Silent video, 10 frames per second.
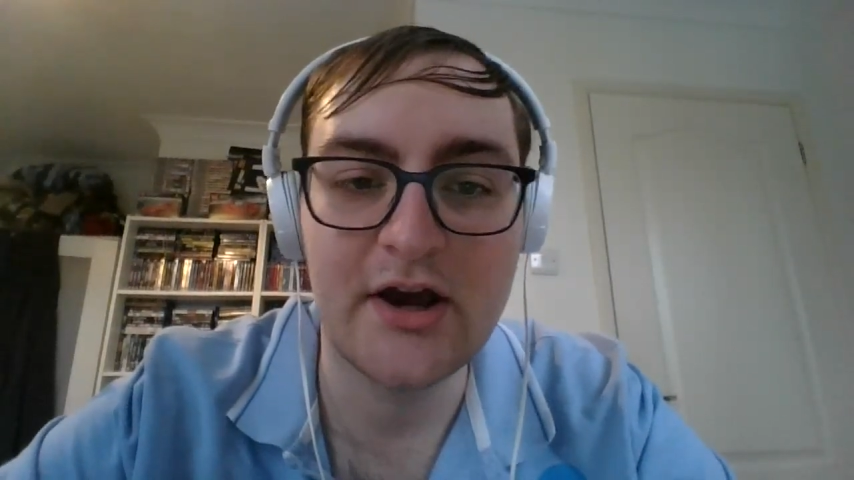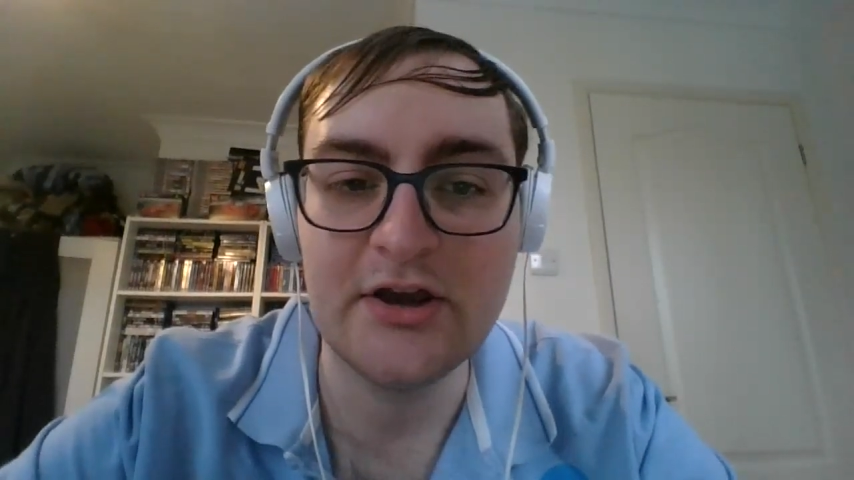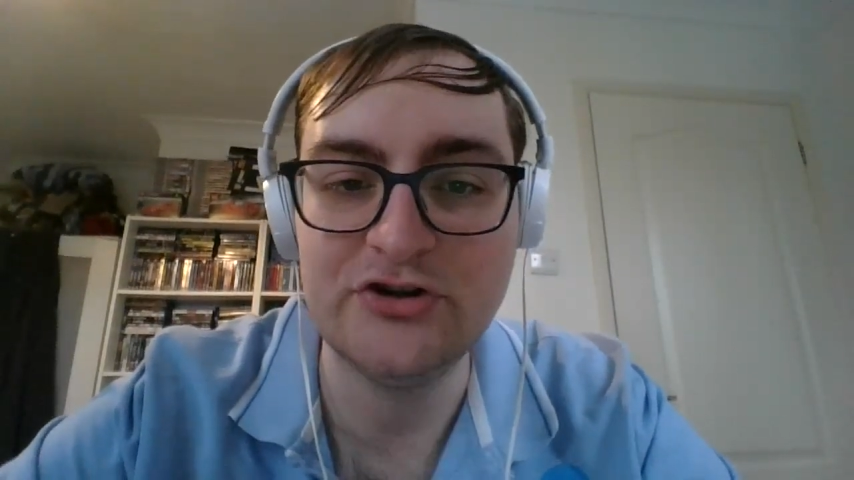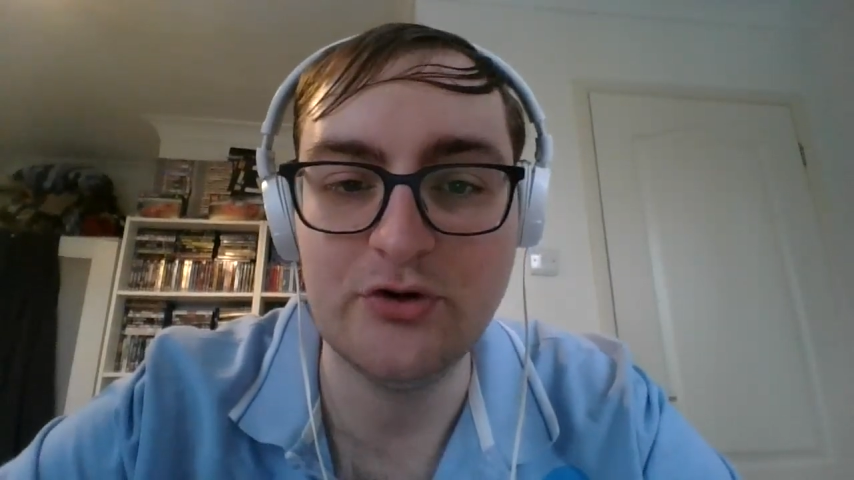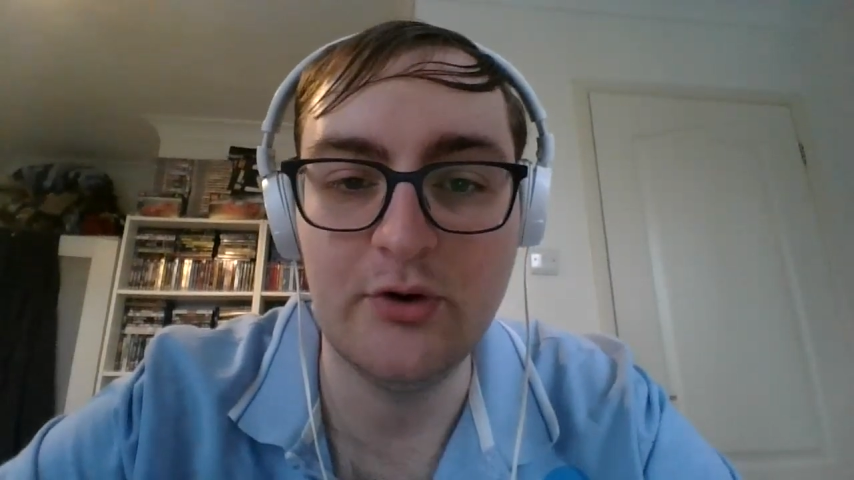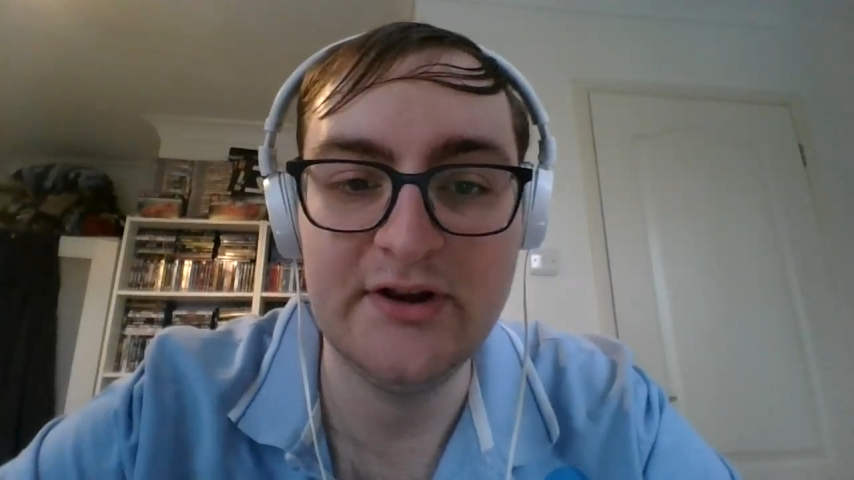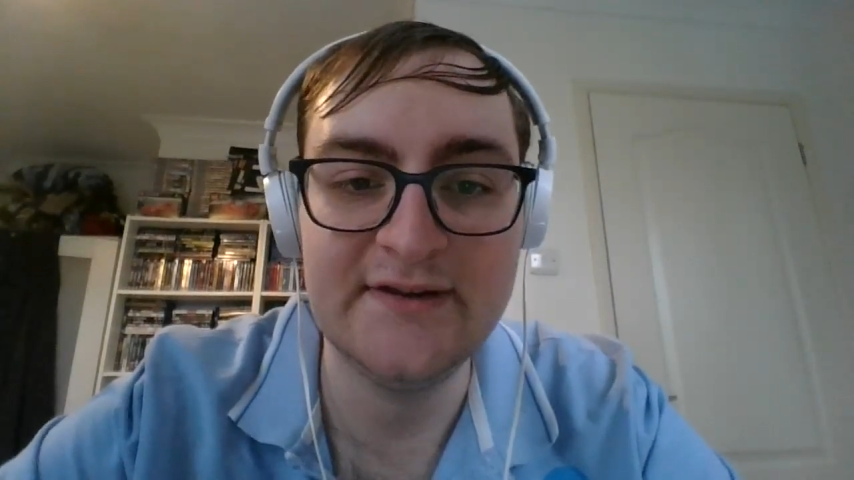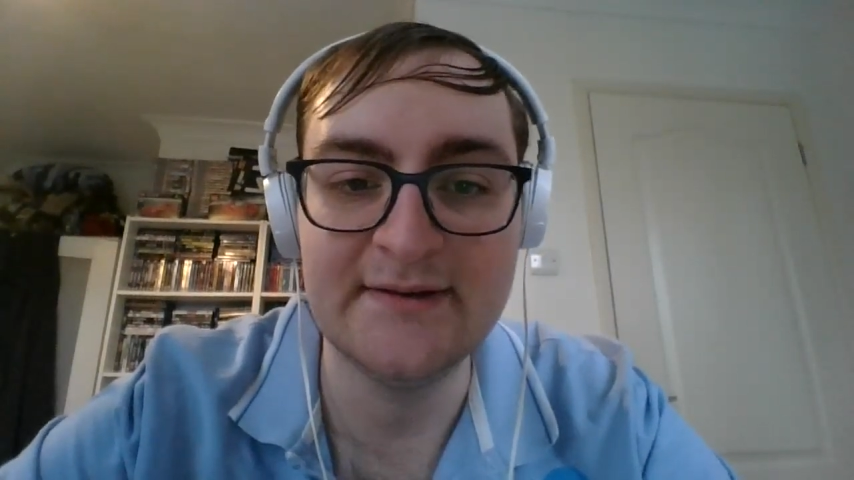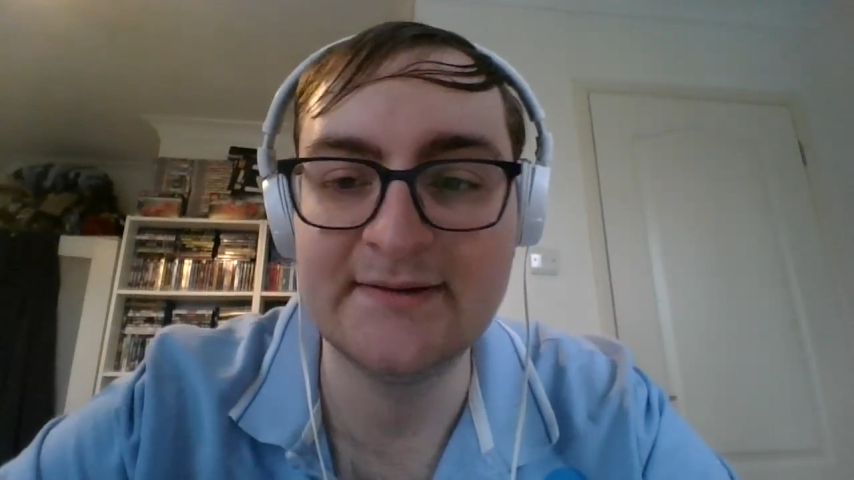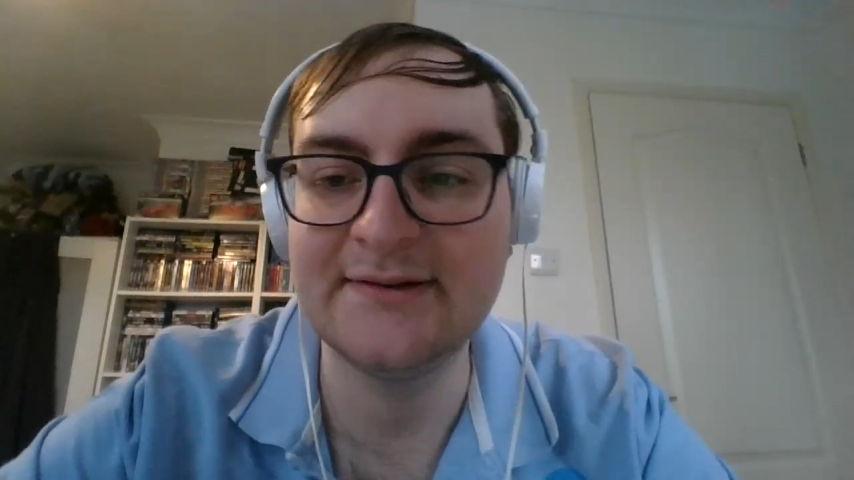enjoyed
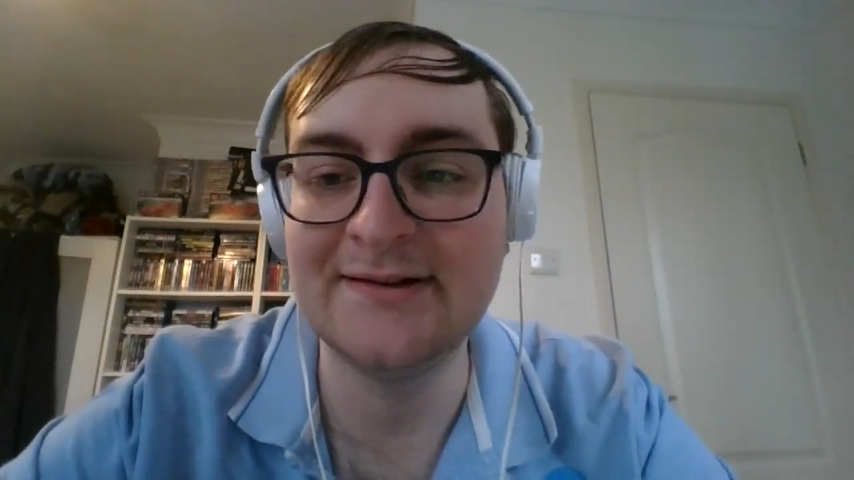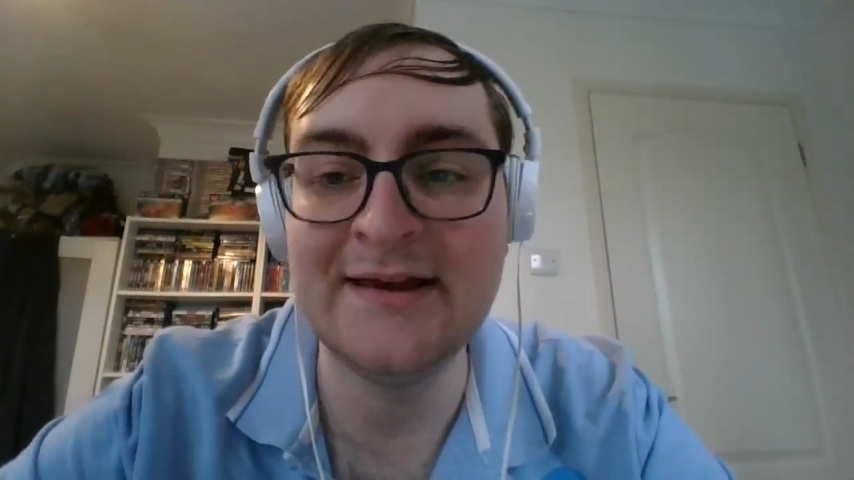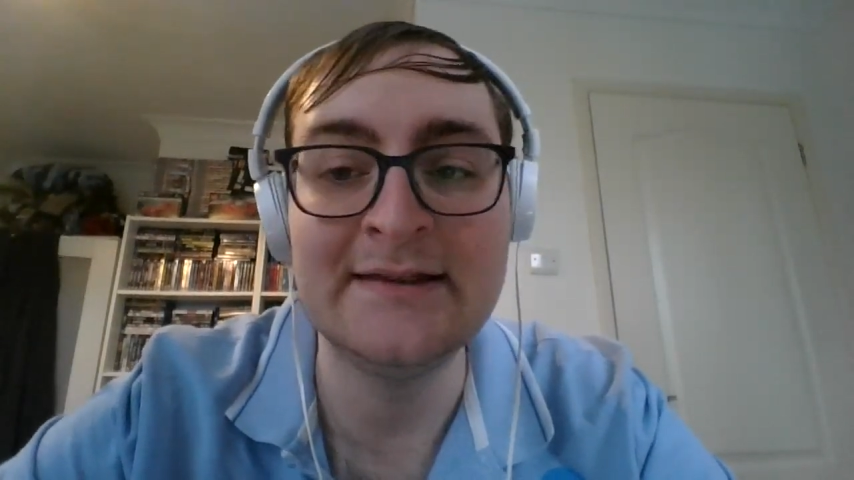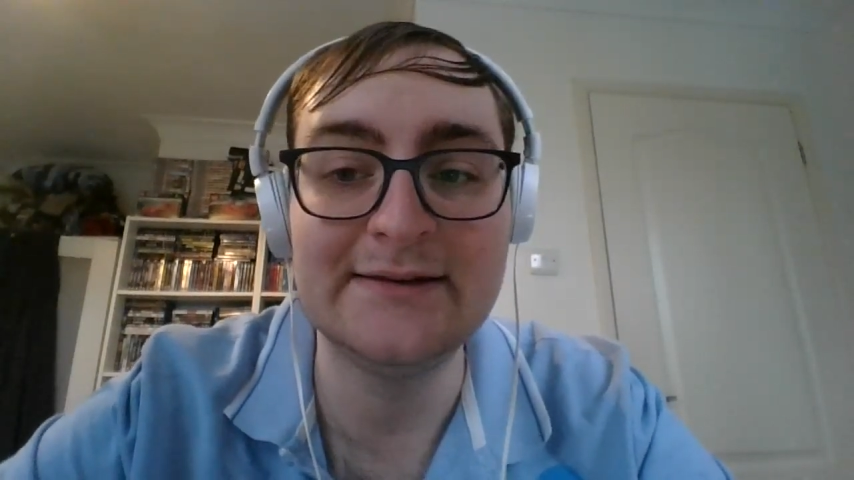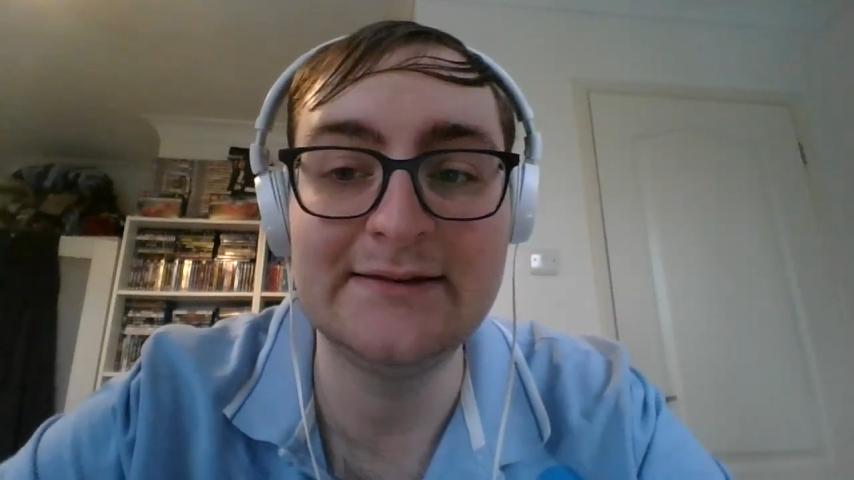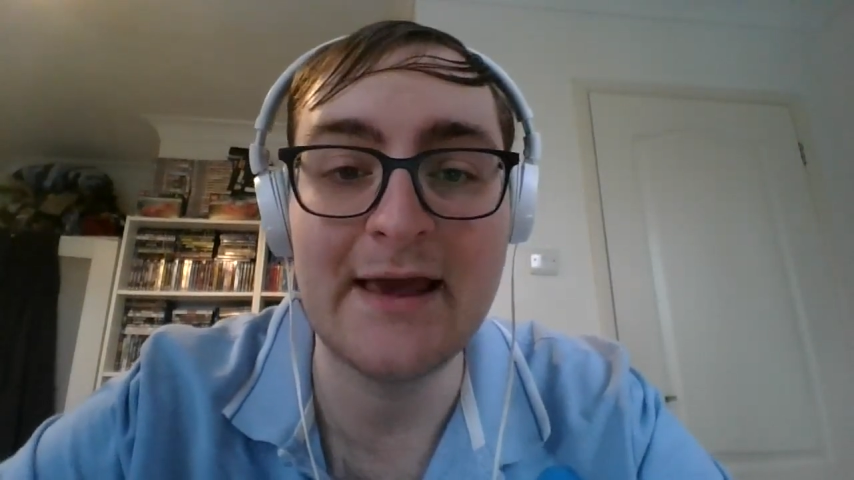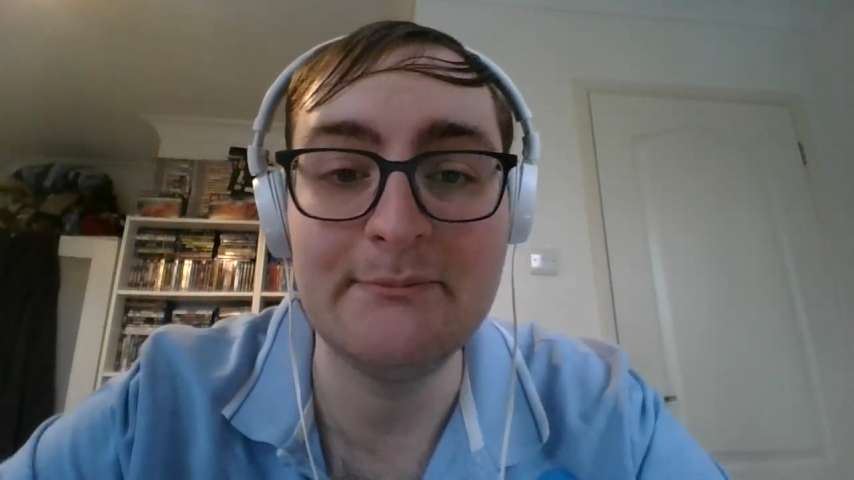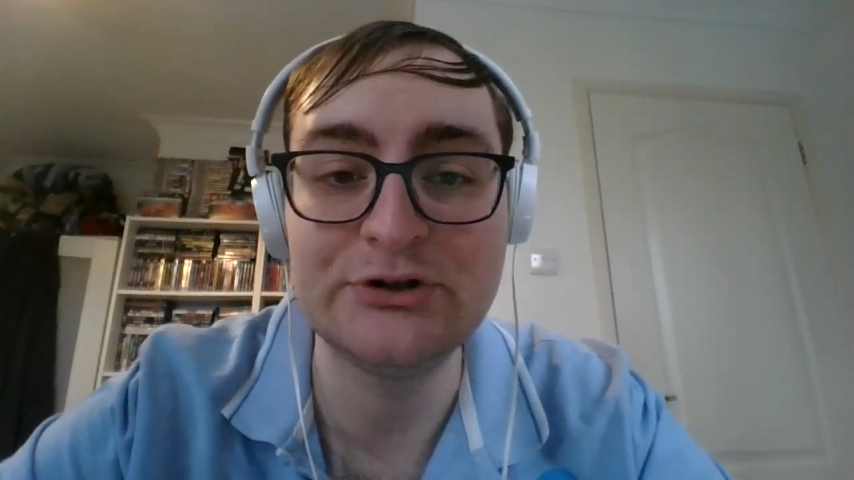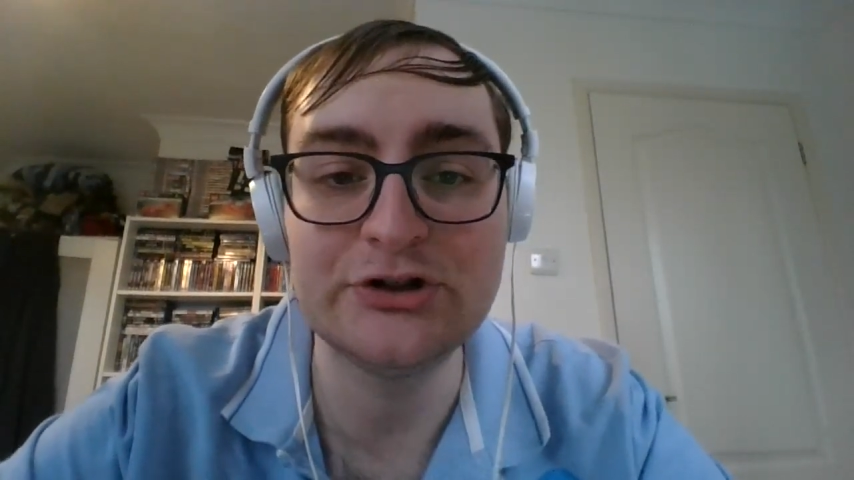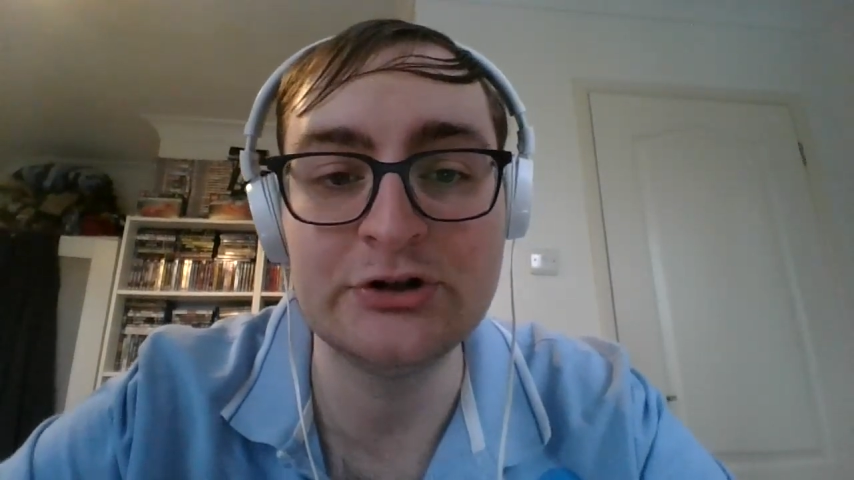since
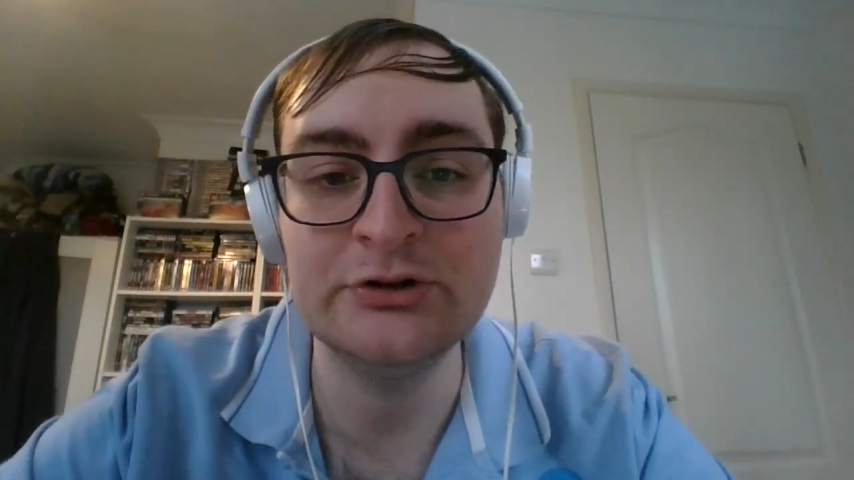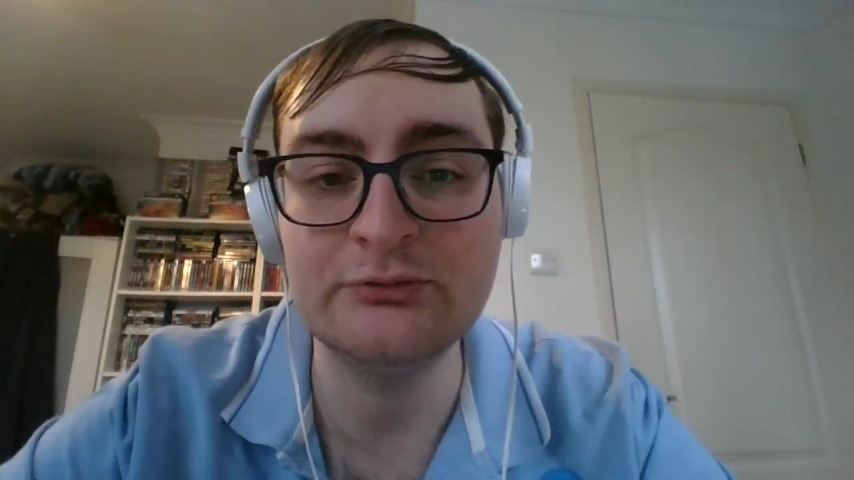Inception,